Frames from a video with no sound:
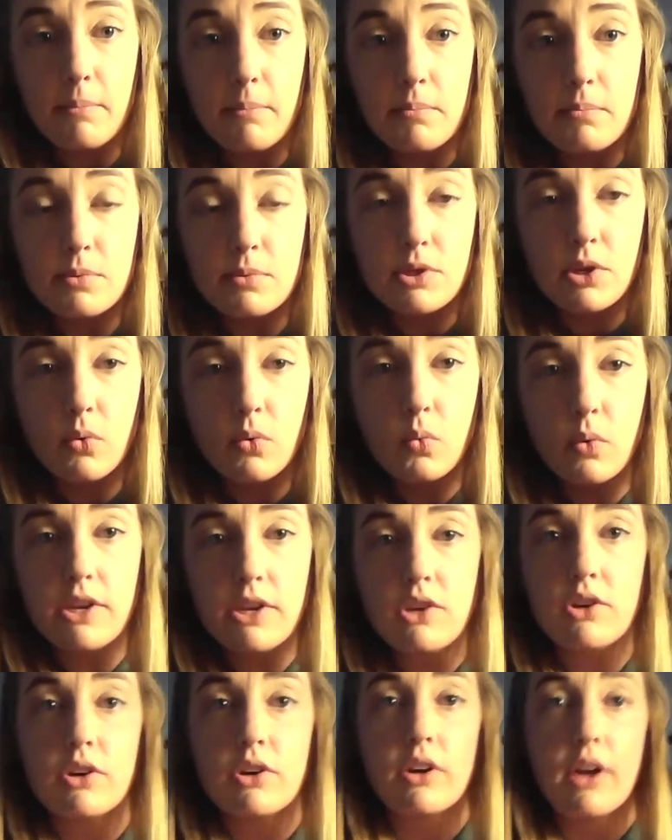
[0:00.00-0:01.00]
So when
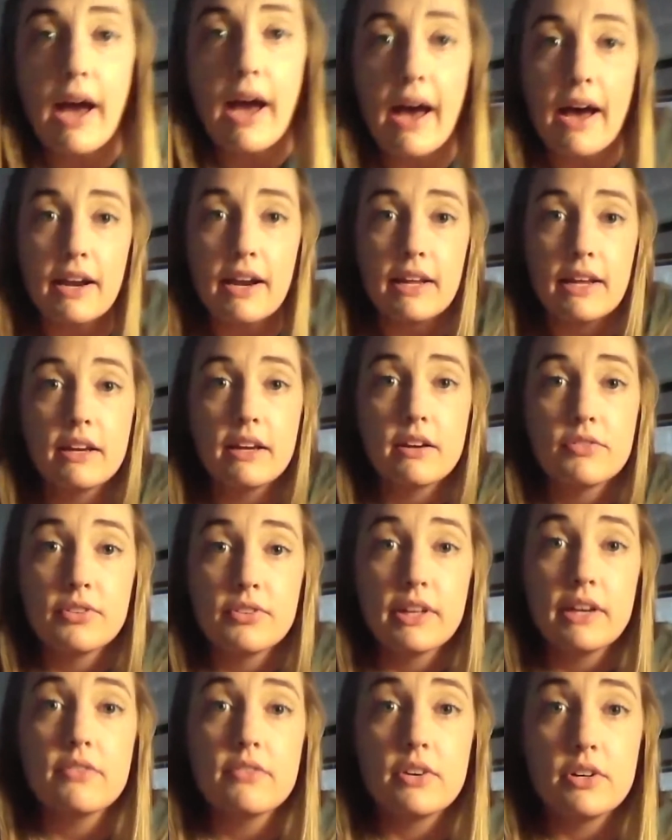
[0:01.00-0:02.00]
you're adding
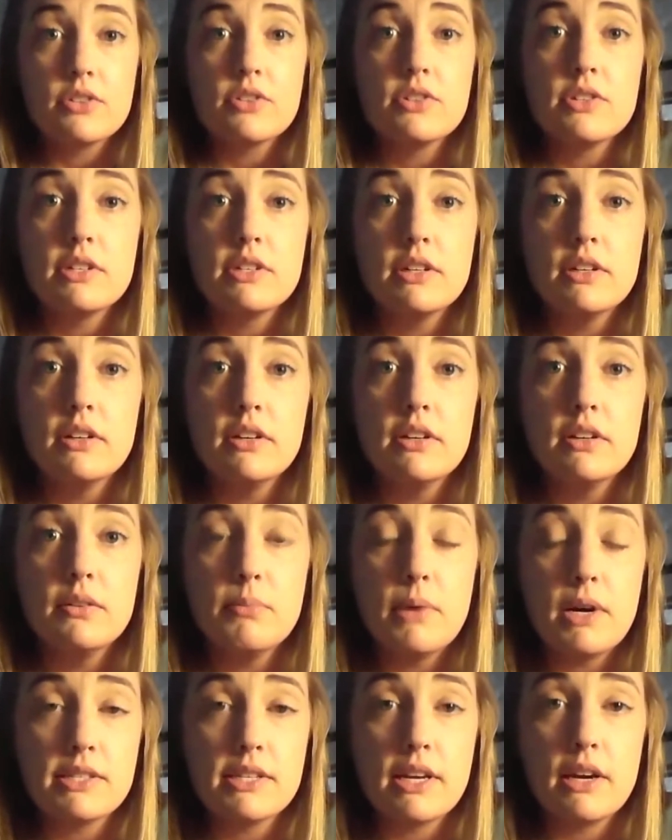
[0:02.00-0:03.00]
flavors to
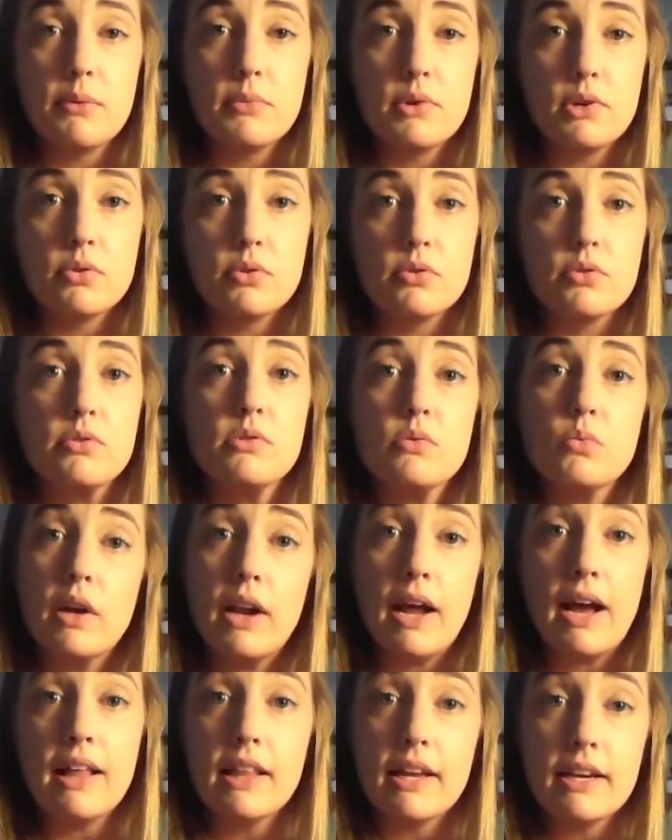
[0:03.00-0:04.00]
Moscow Mules, what
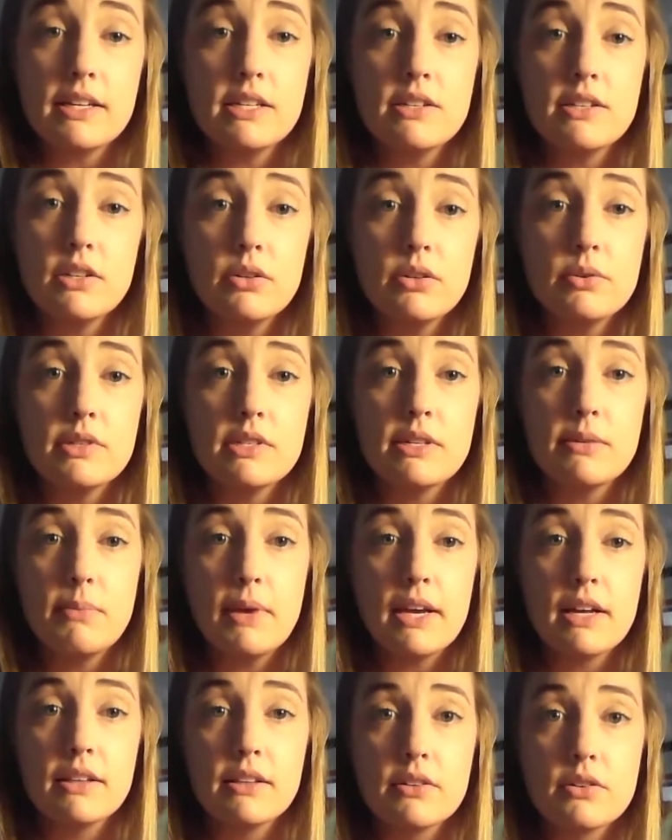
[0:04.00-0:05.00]
I like to do is to
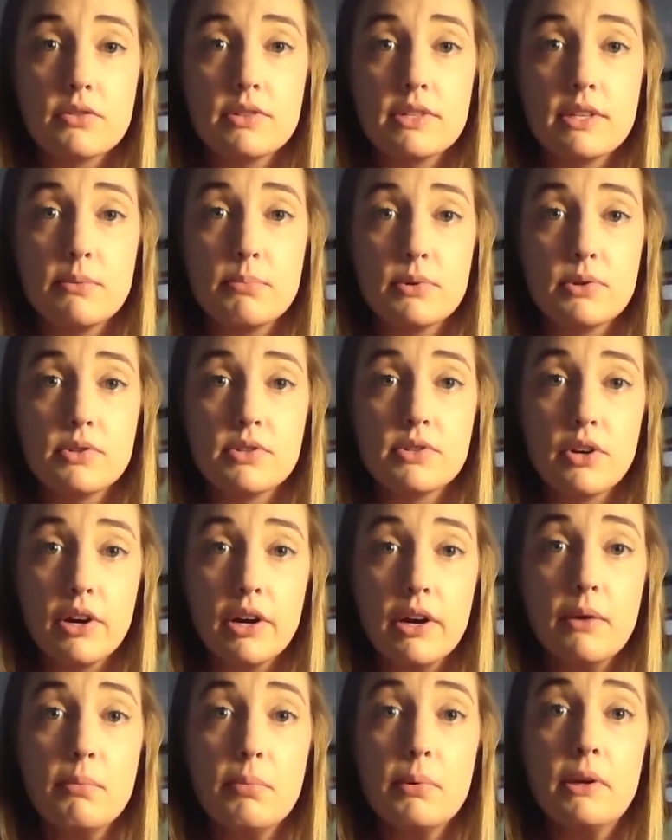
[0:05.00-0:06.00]
make a little simple
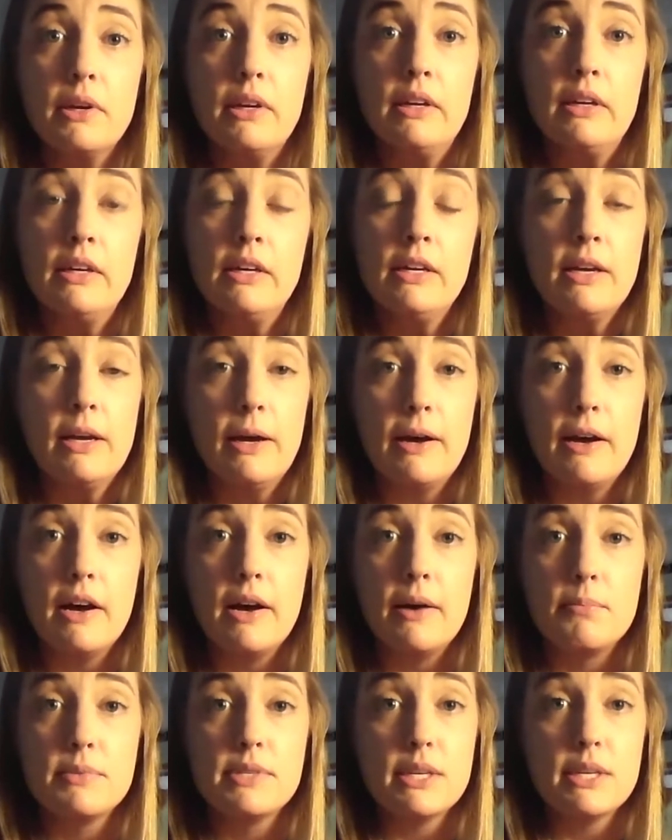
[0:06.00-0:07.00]
syrup.
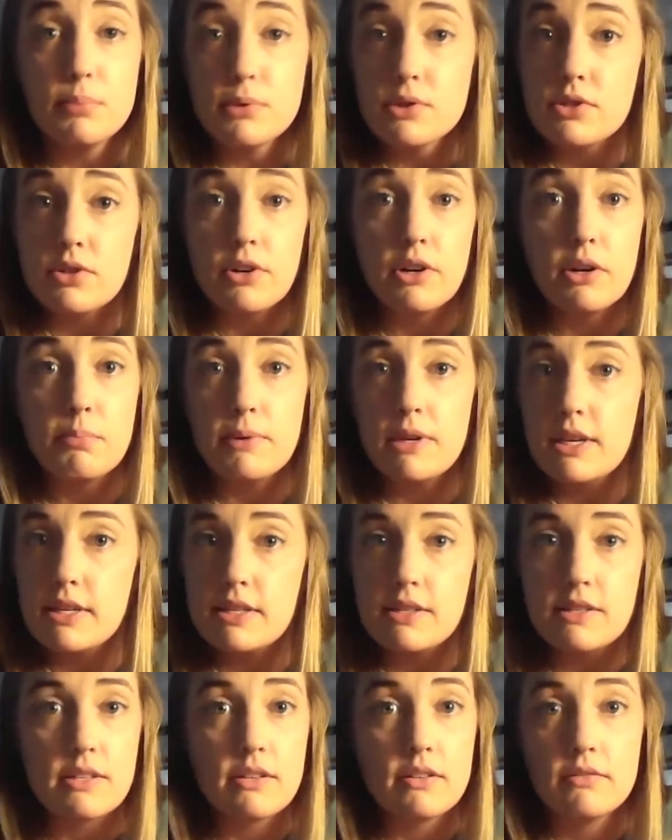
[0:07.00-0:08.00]
Simple syrup
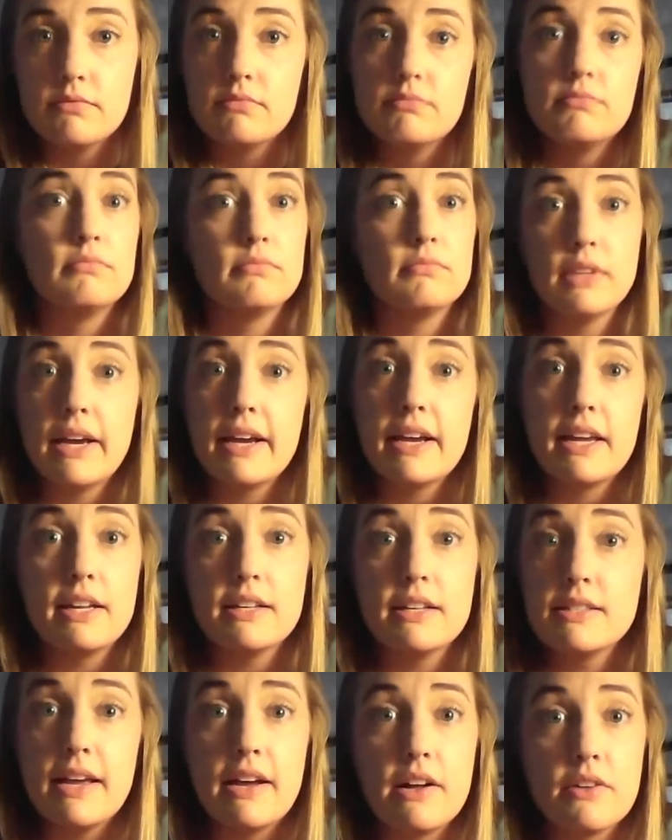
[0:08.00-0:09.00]
is, like it
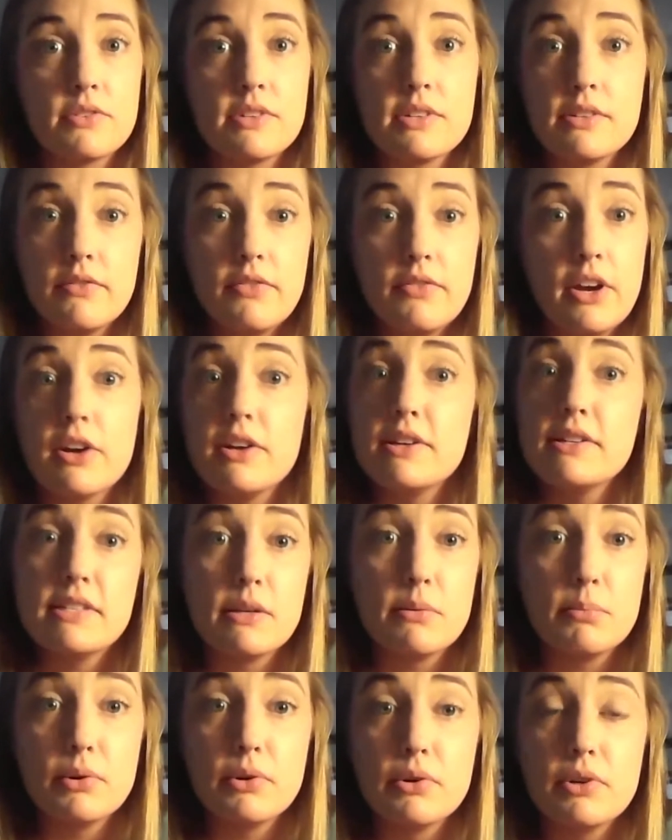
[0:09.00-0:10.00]
sounds, very
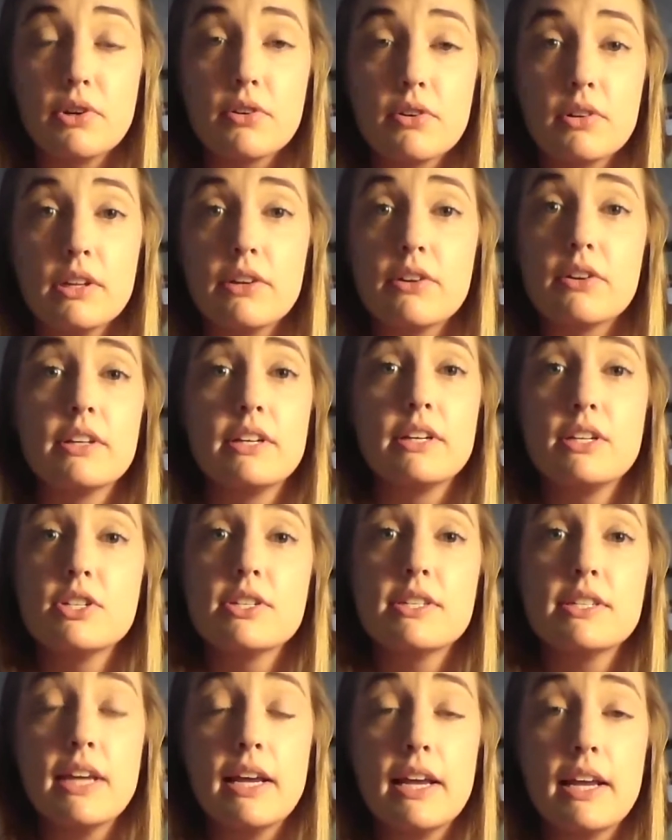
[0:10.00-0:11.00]
simple. You're literally
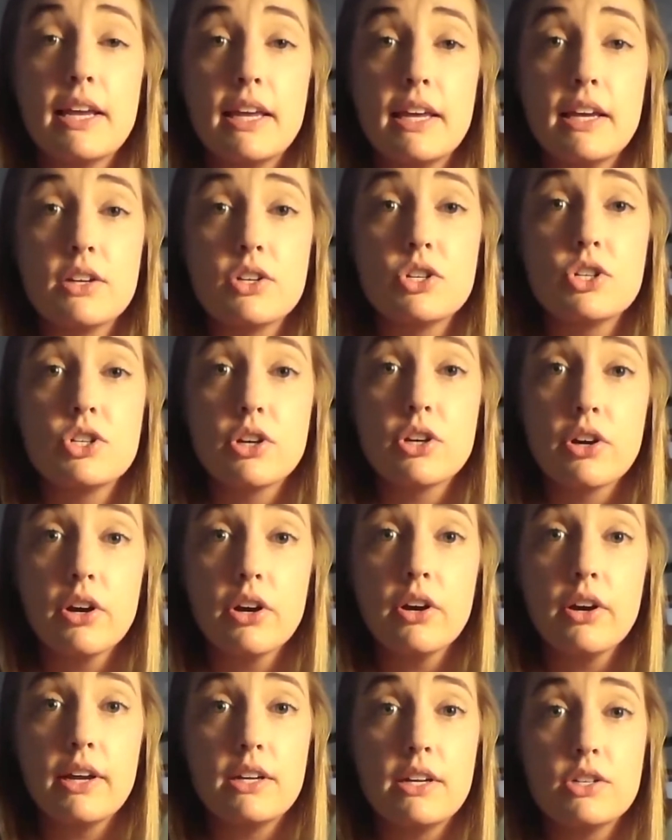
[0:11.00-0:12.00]
just taking
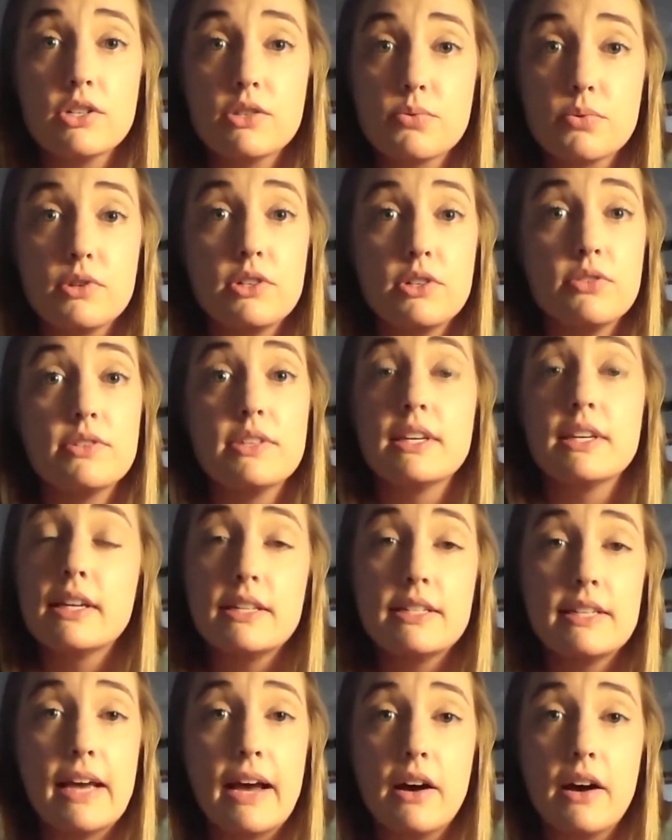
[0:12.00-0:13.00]
sugar and just reducing
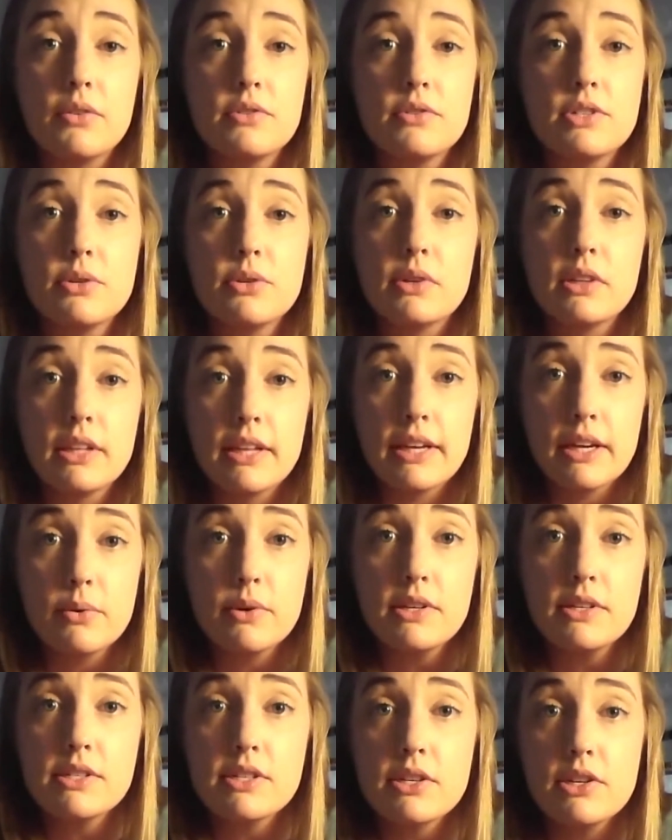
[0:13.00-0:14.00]
it down to a
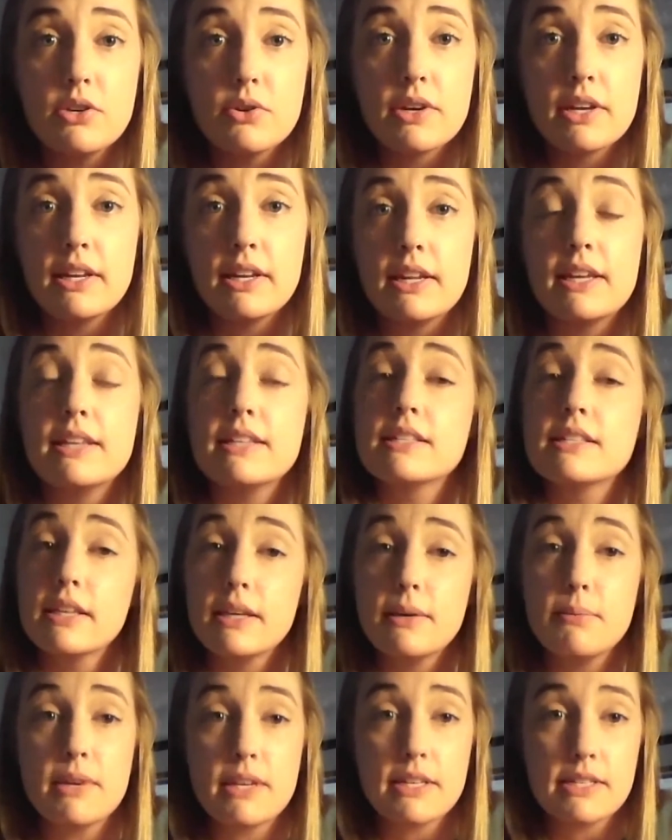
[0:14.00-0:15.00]
liquid so you can easily
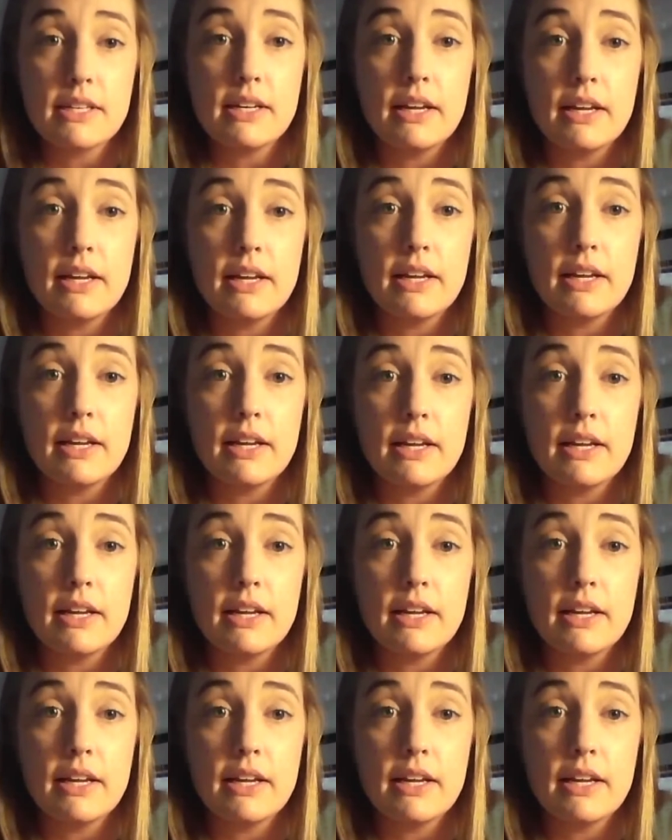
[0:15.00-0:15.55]
mix it in